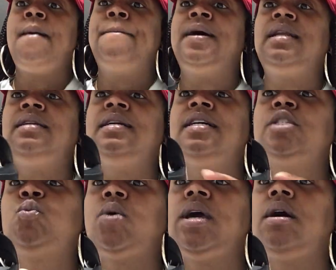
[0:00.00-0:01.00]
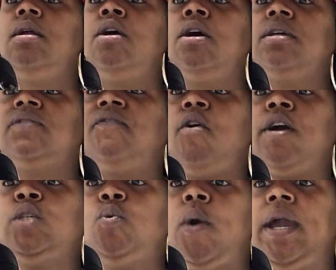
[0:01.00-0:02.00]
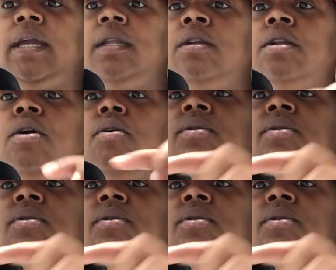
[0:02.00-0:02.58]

But it does well as far as weight. You know,